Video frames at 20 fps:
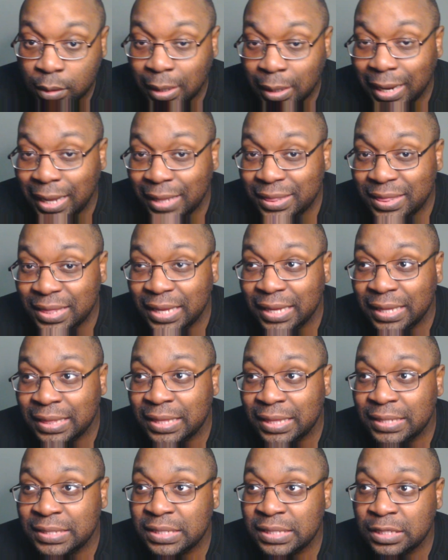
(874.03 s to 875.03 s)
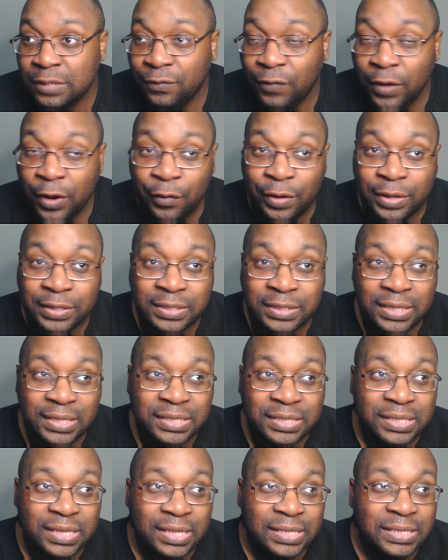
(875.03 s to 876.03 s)
I think this is very
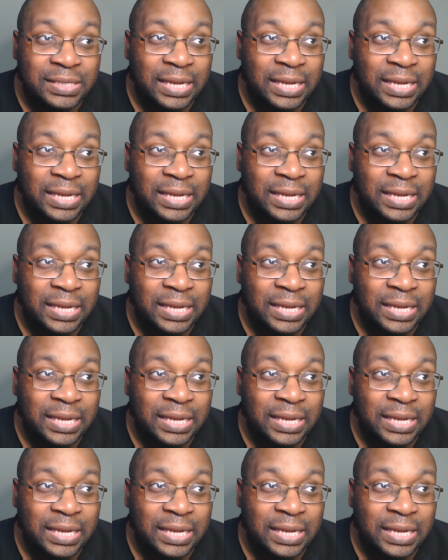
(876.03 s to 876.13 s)
senseless,